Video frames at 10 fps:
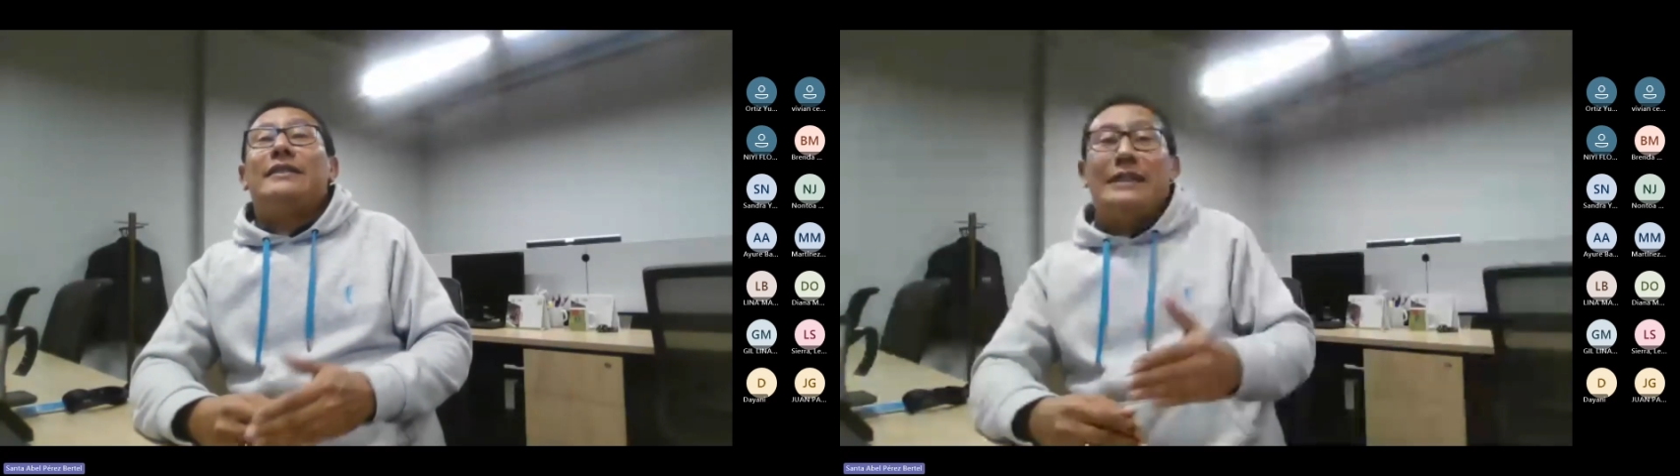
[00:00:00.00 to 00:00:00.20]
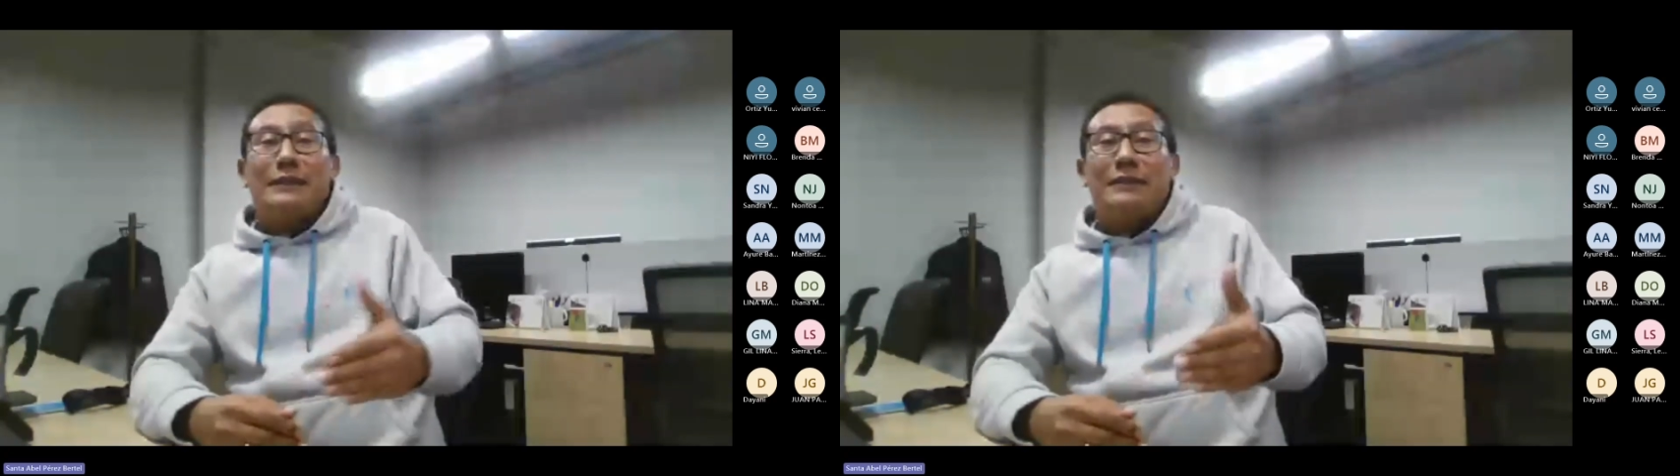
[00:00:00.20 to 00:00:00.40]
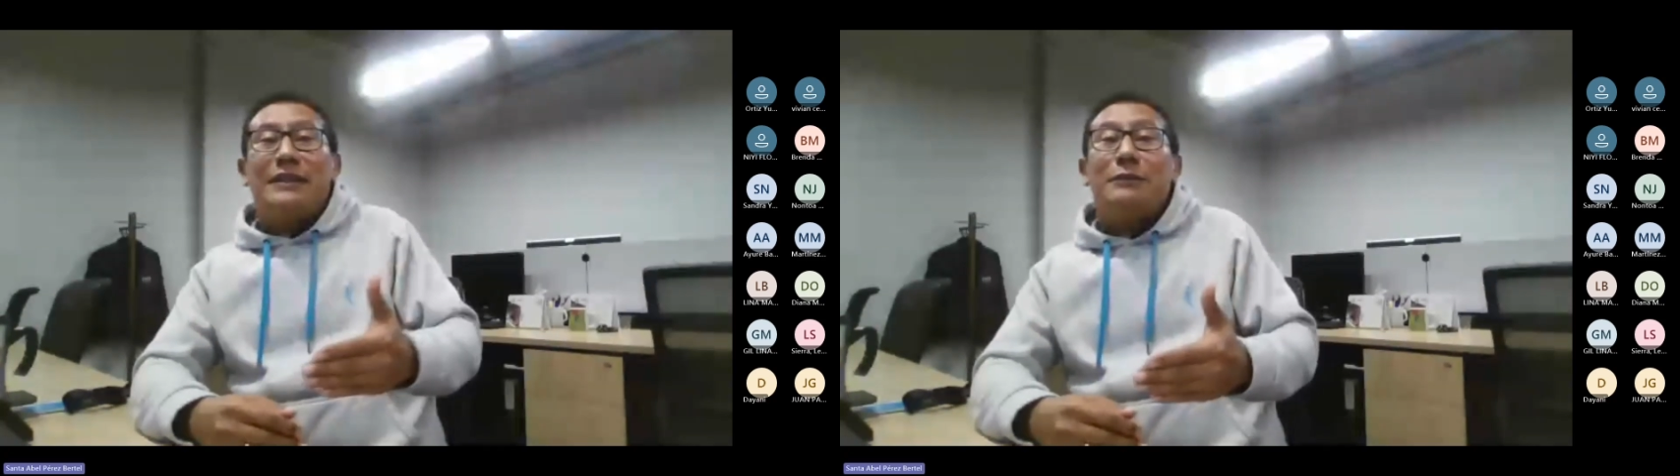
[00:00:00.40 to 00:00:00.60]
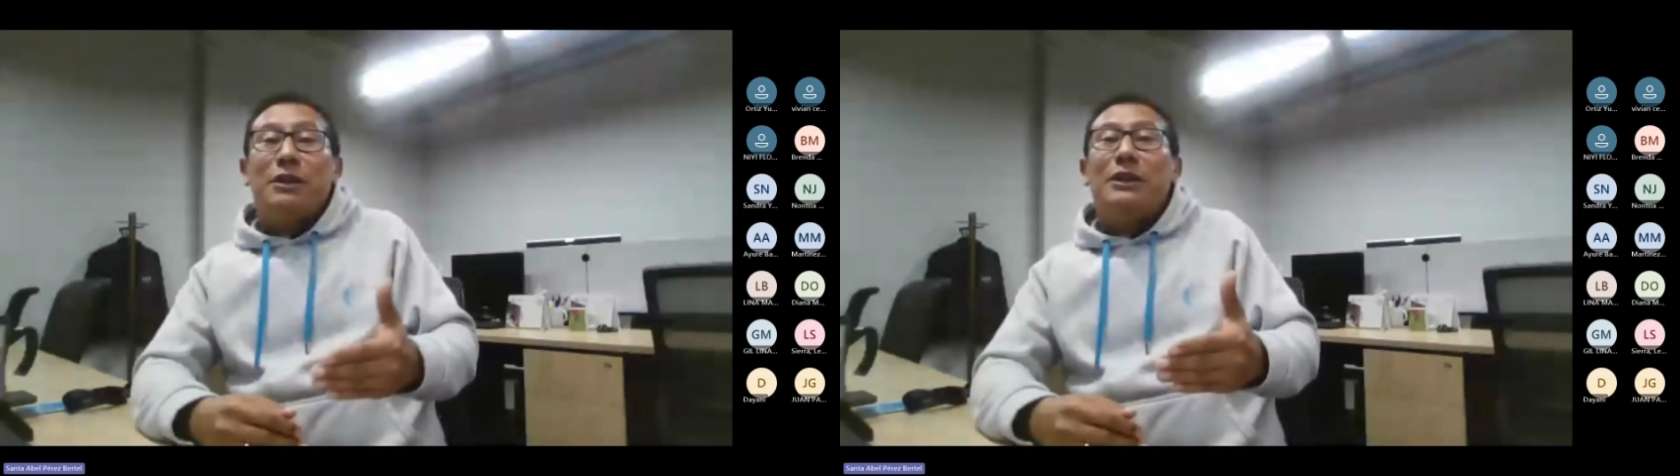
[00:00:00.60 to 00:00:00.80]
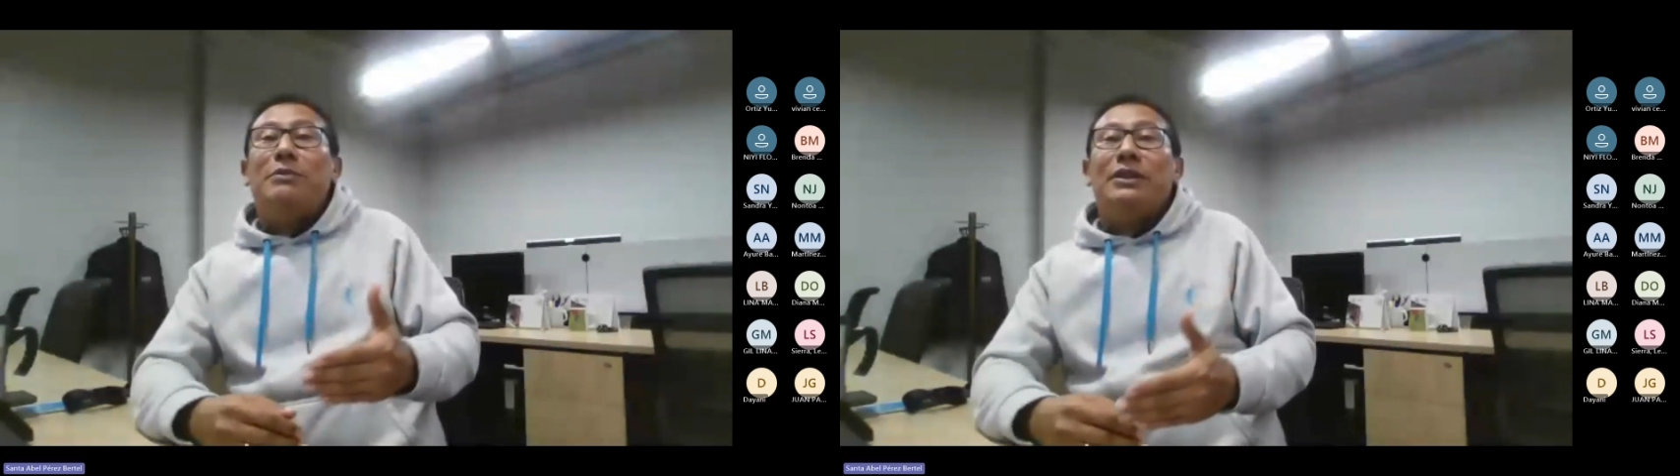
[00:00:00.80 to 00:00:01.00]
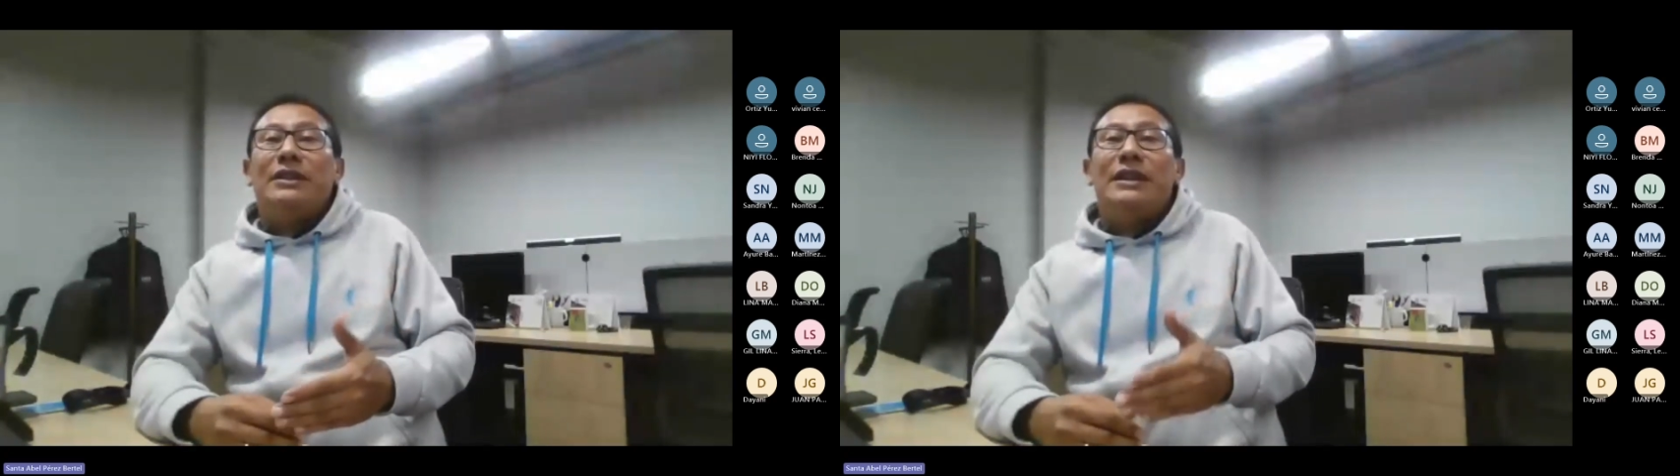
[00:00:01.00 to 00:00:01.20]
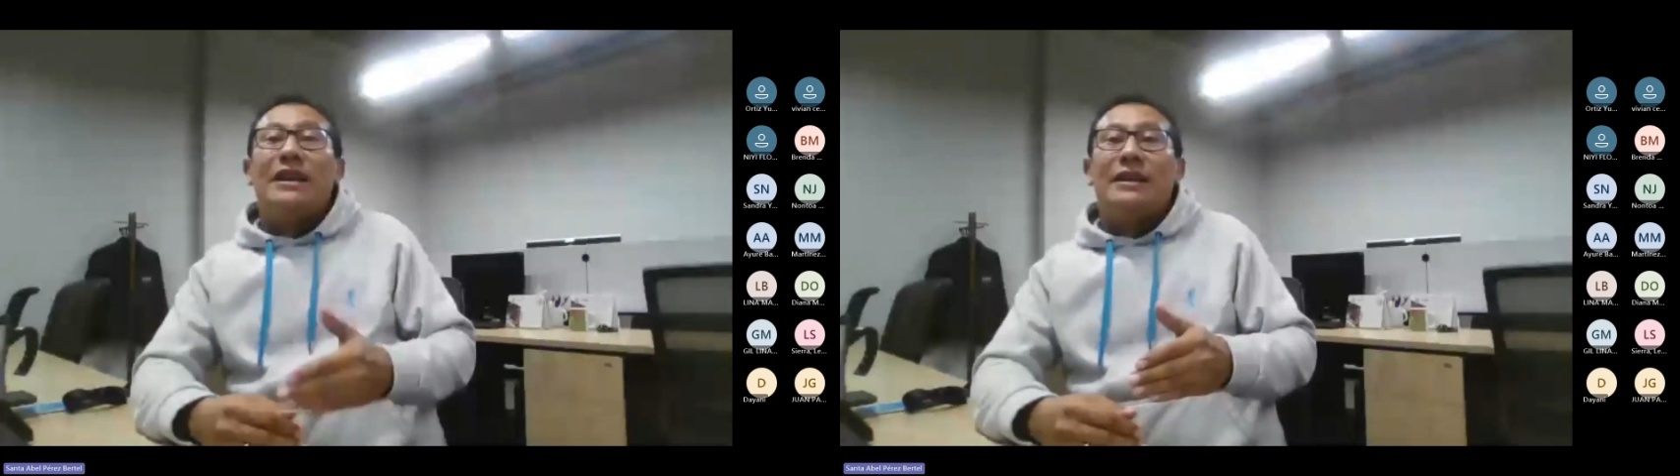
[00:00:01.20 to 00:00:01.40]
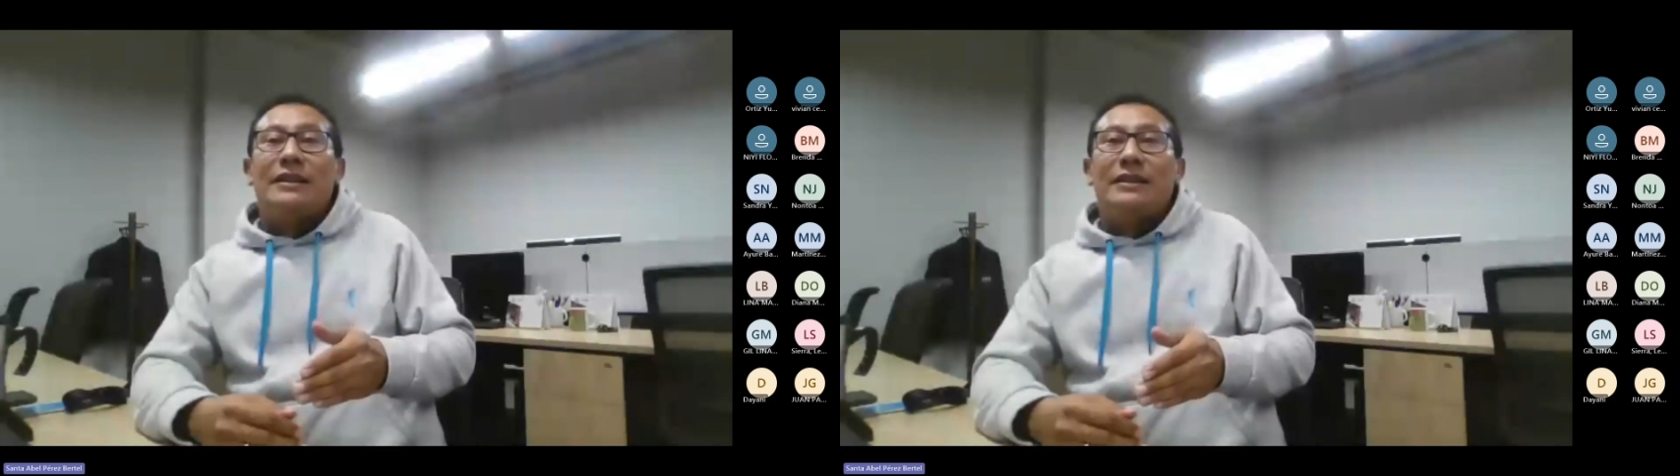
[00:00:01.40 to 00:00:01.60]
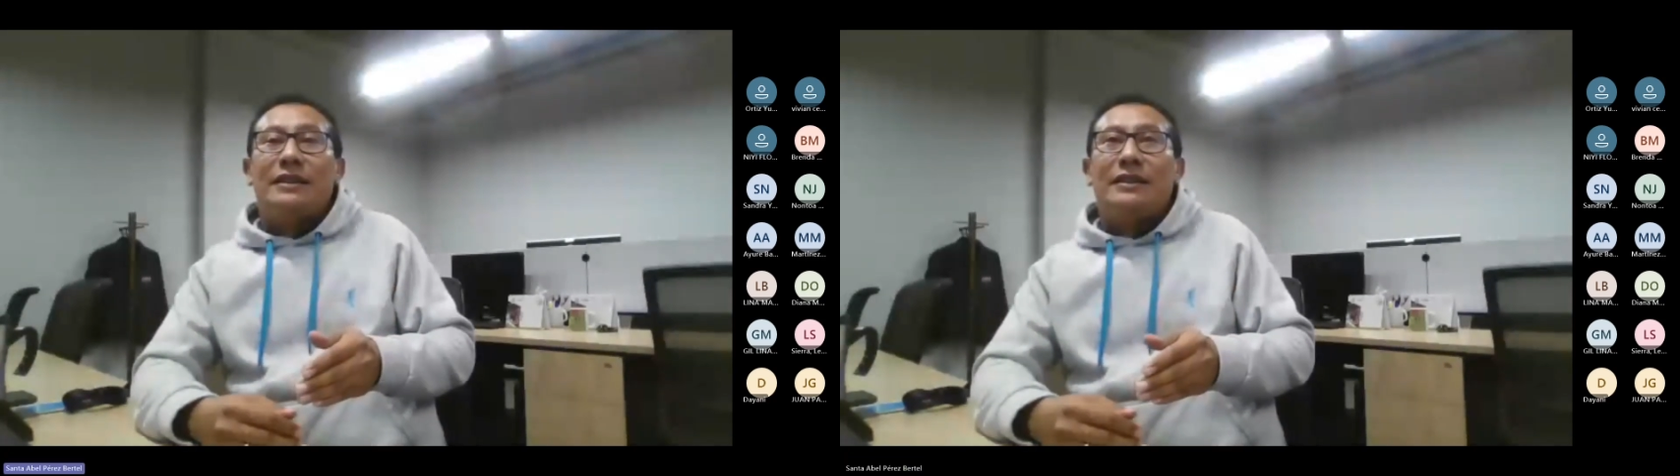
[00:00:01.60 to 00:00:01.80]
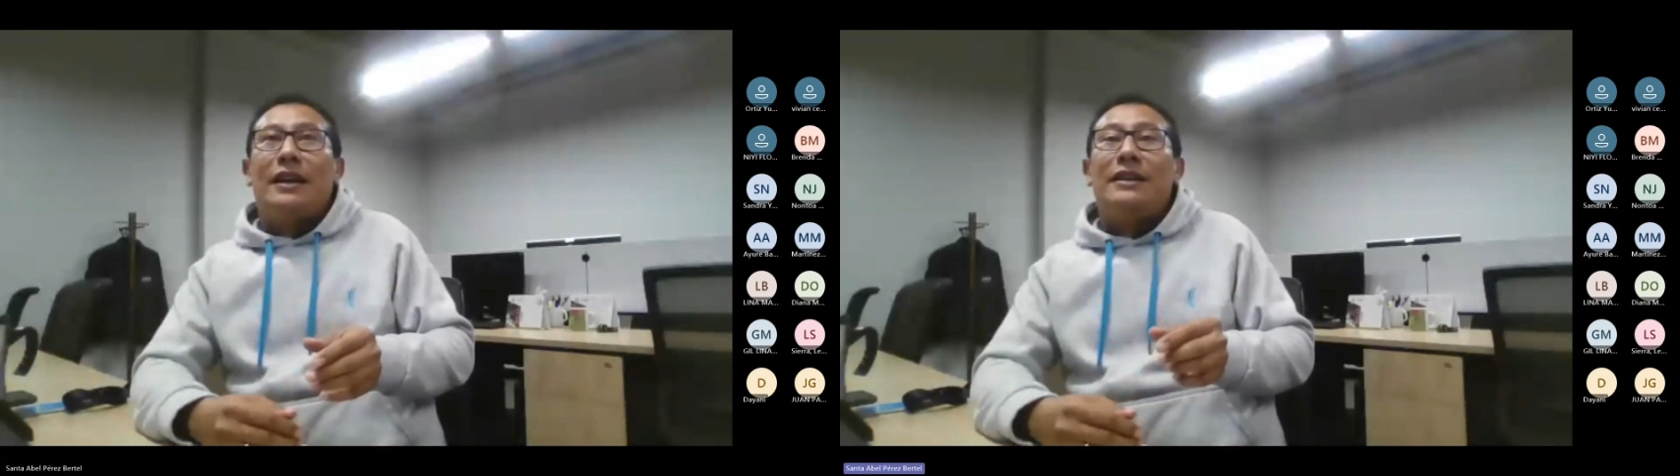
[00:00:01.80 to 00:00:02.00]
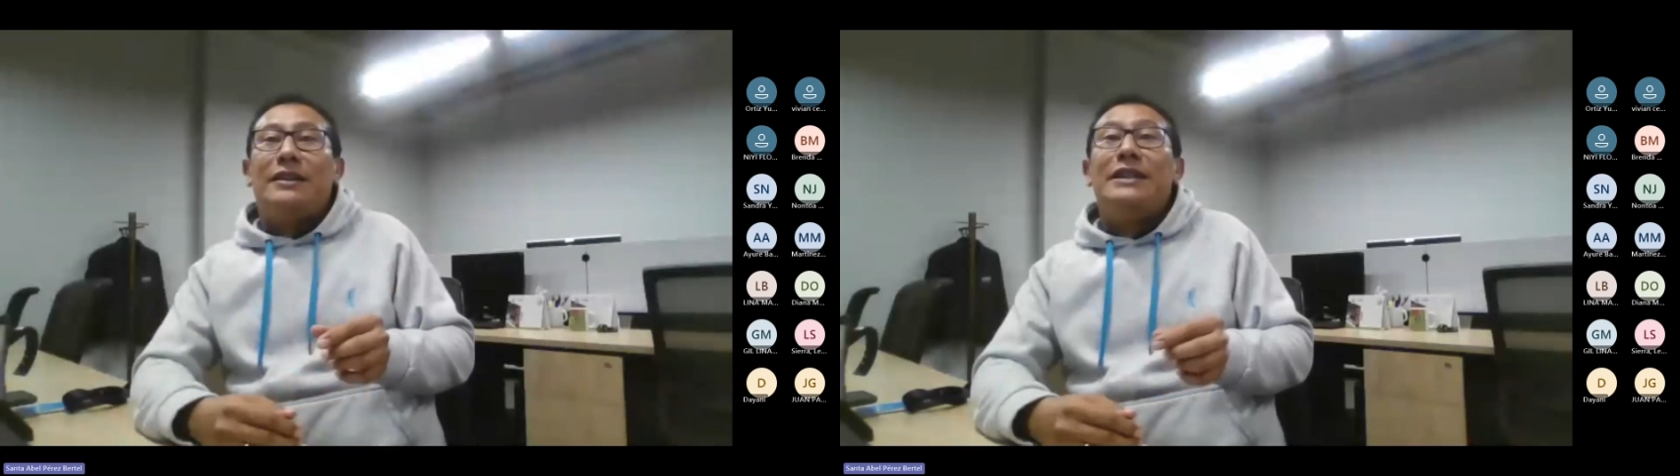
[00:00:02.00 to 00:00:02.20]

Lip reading: this verb, yeah,